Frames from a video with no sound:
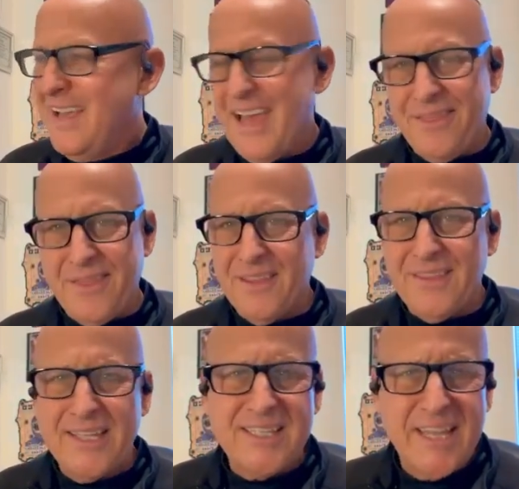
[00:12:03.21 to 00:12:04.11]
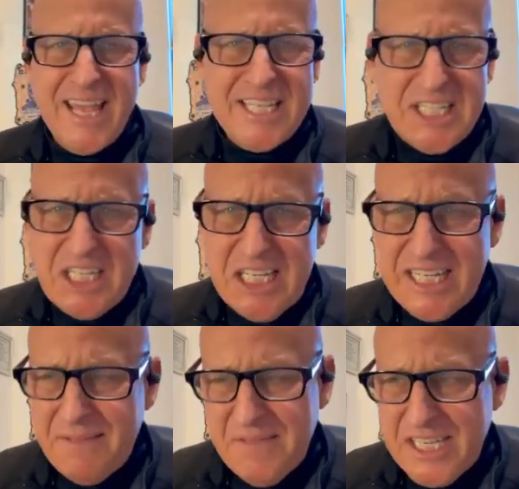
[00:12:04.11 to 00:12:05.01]
I think that's an
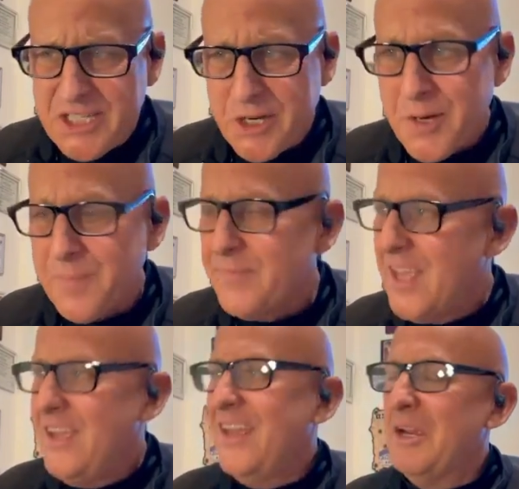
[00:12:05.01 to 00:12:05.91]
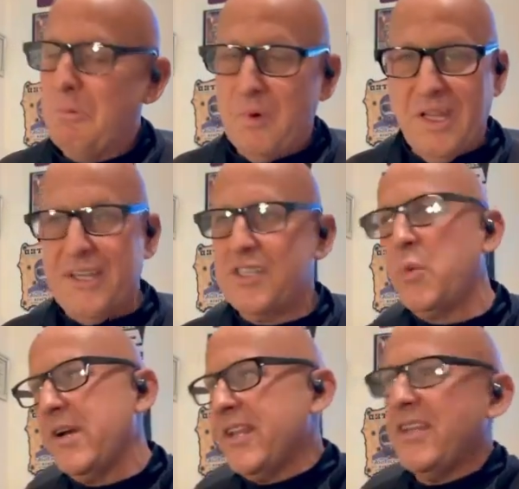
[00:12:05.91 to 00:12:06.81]
HGTV term. It really is,
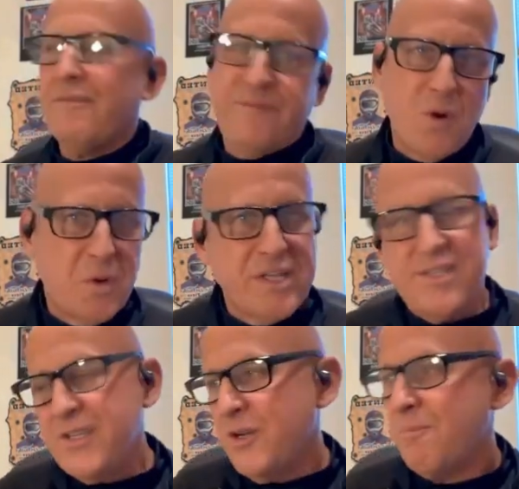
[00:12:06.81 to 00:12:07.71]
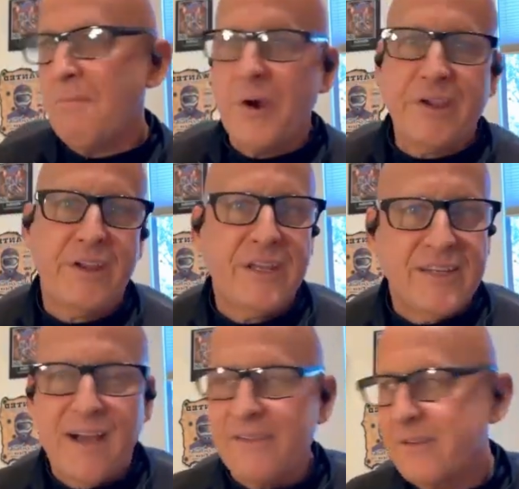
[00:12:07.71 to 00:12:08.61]
where do you focus your marketing
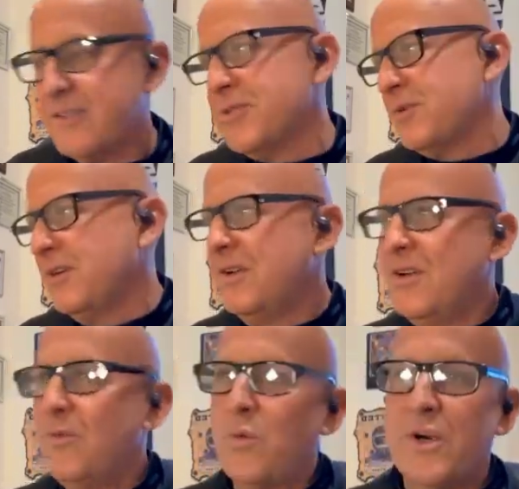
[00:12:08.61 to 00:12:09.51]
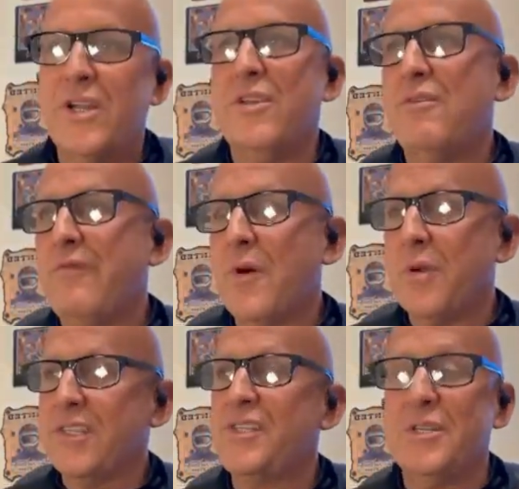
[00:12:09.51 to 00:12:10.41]
dollars? Where do you
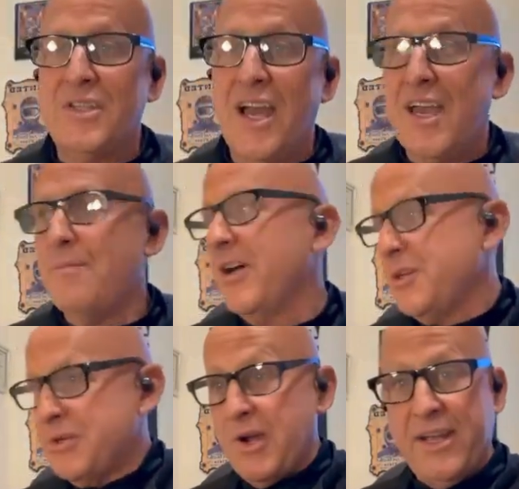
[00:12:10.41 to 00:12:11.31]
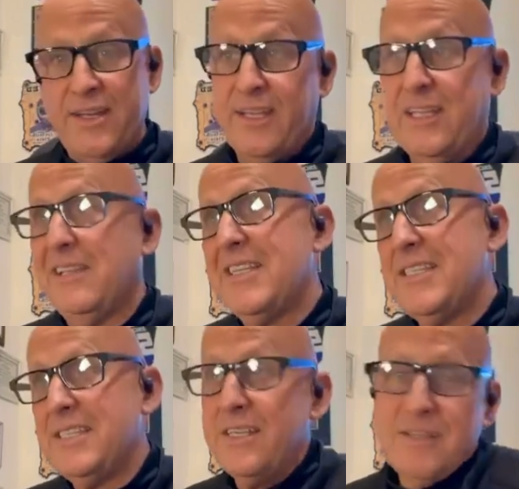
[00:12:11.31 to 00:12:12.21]
focus your time? Are you trying to get
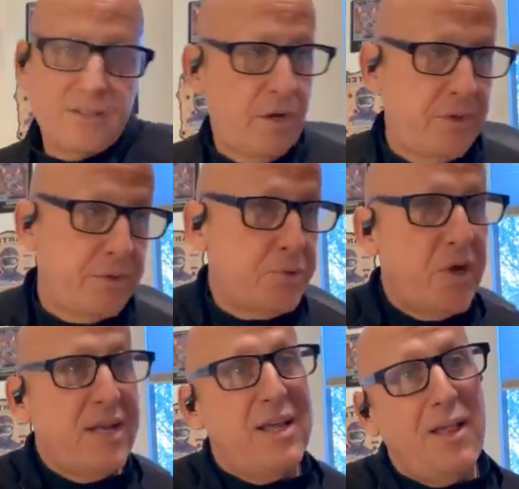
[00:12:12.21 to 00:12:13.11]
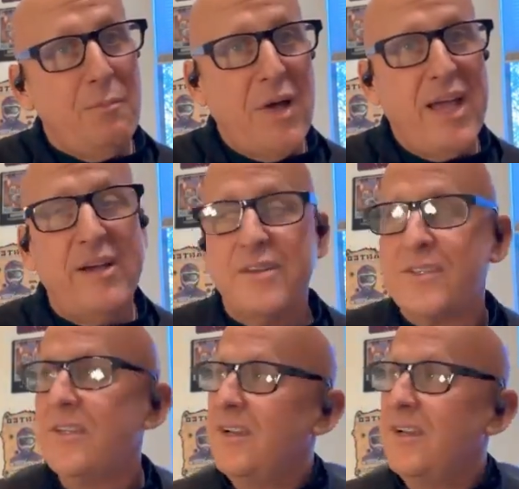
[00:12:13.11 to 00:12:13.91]
listings? Are you trying to help buyers?